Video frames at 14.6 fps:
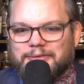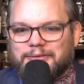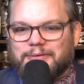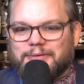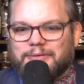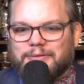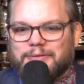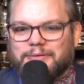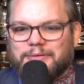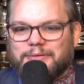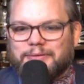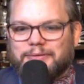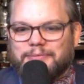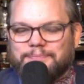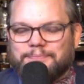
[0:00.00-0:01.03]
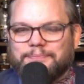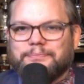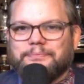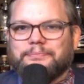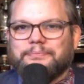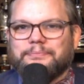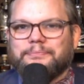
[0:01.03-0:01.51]

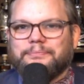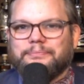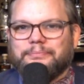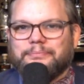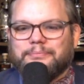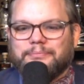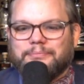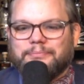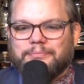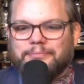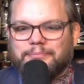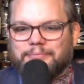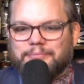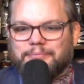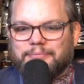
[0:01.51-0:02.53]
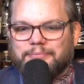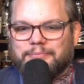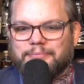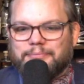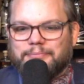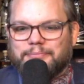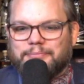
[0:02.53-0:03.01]

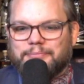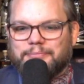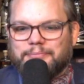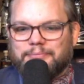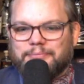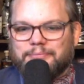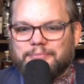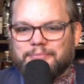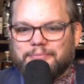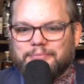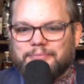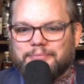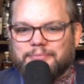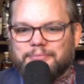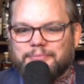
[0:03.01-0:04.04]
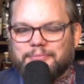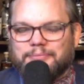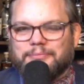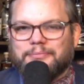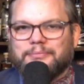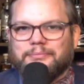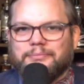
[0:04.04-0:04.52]

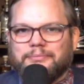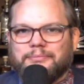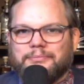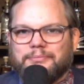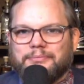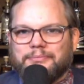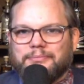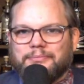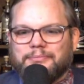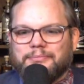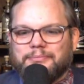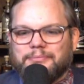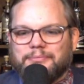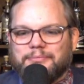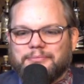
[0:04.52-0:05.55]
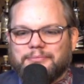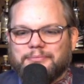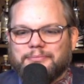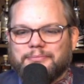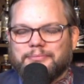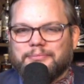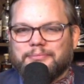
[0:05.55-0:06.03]

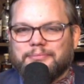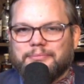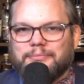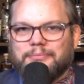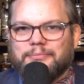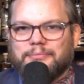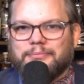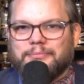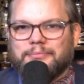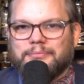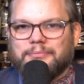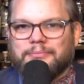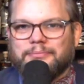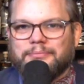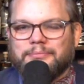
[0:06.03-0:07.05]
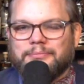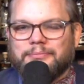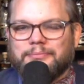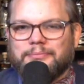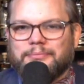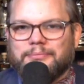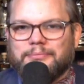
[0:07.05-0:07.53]

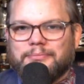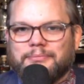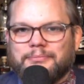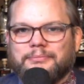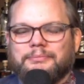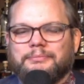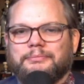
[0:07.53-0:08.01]
(not speaking)